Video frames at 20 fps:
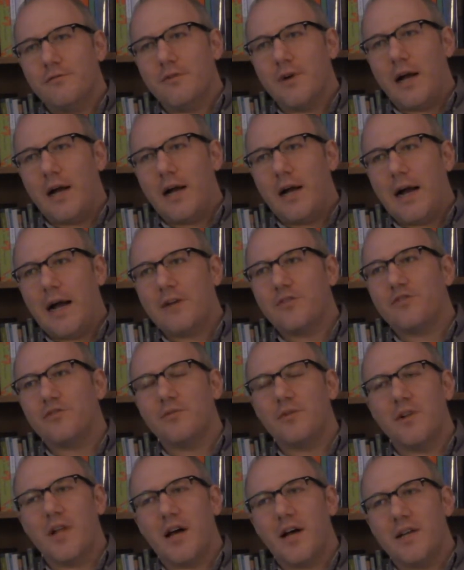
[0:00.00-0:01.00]

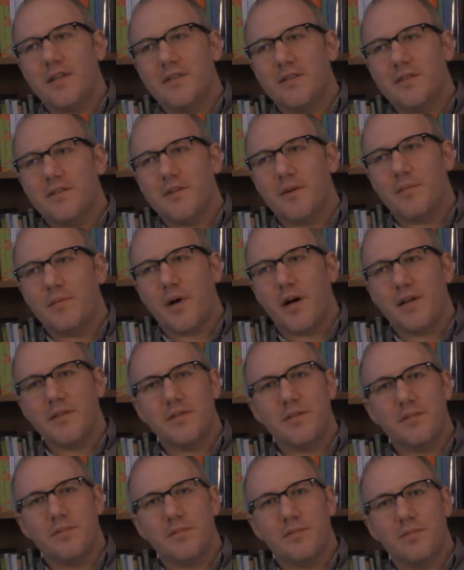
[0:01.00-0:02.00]
actualize some
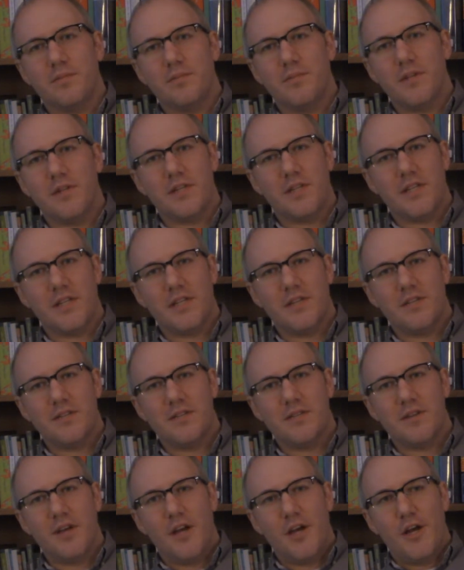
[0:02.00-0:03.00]

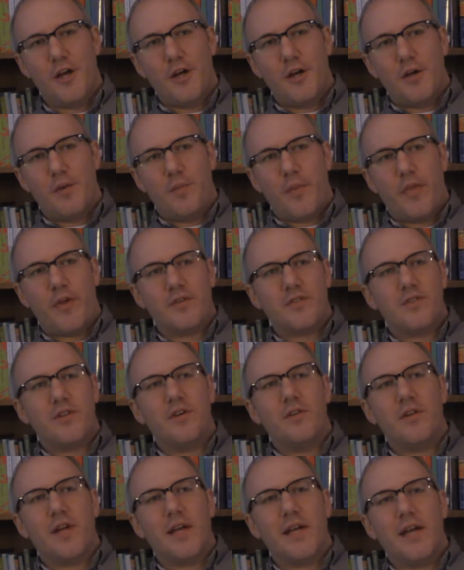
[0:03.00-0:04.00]
possibilities, but there's
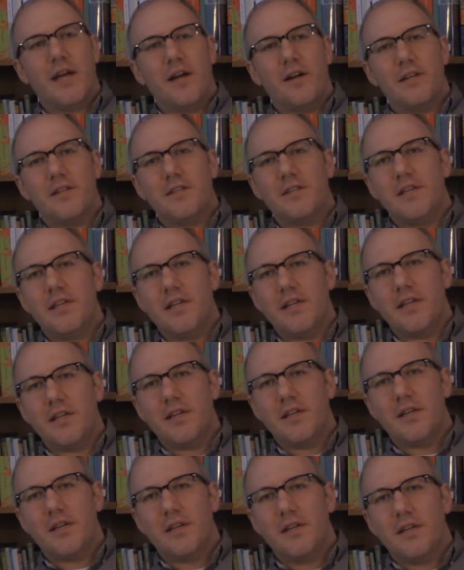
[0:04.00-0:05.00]
no like
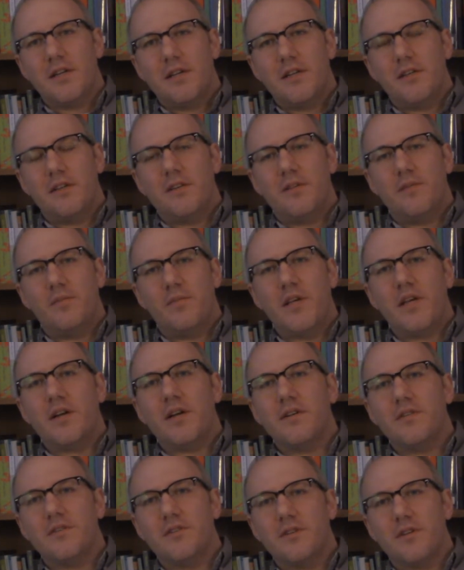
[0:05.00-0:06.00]
guarantee,
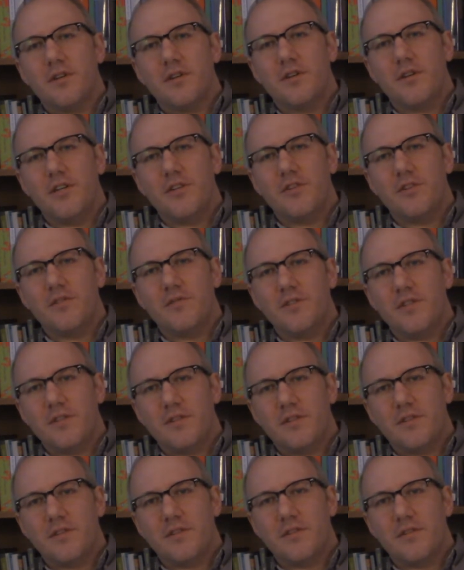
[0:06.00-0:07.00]
because you're a creature of
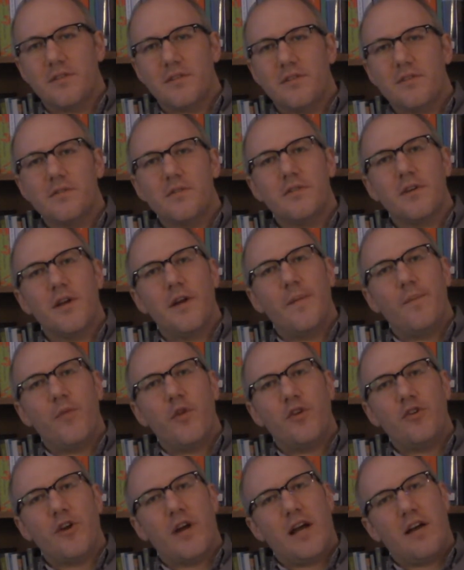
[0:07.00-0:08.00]
distances
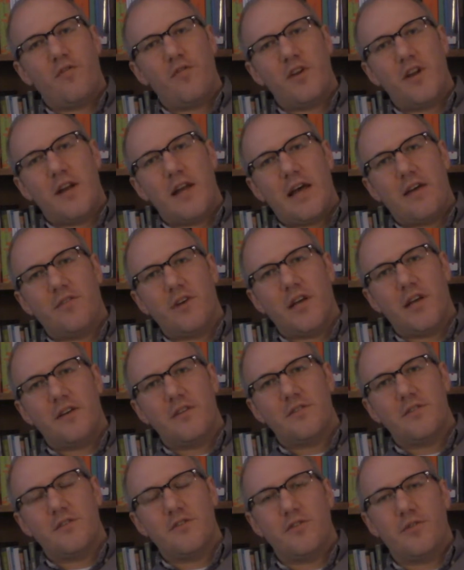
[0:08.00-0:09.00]
and you're having to navigate a
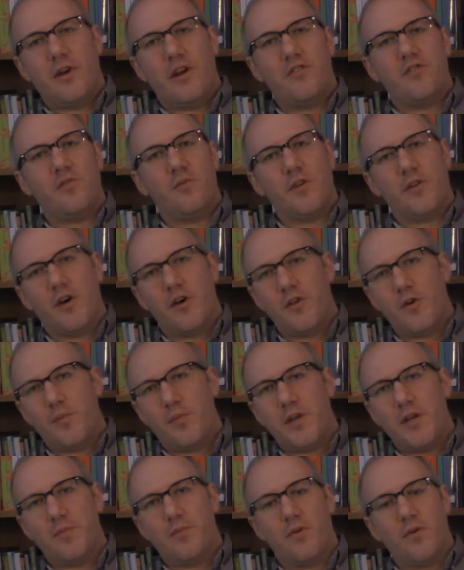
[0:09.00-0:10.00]
situation with other
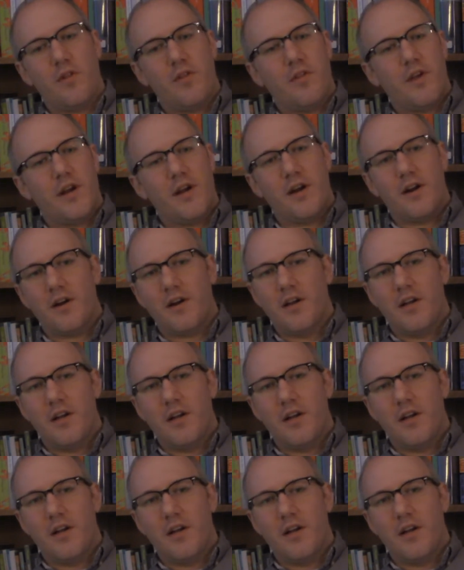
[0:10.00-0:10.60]
people and their